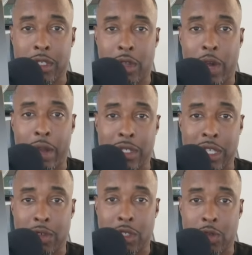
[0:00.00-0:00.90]
I mean, and
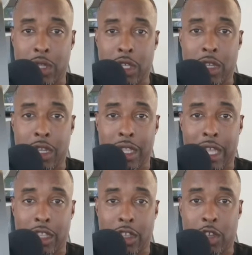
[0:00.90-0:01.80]
wide receivers are really good
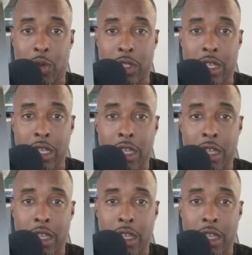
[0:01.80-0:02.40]
at that, the good ones,